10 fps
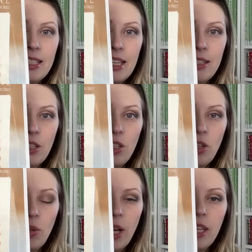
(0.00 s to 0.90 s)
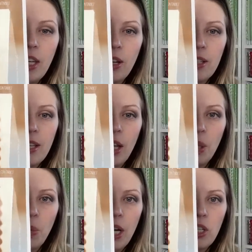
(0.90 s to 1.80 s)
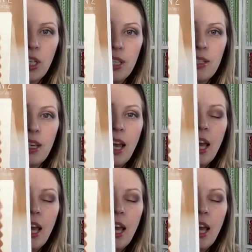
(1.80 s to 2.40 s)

Season 2, A Year of Celebrations.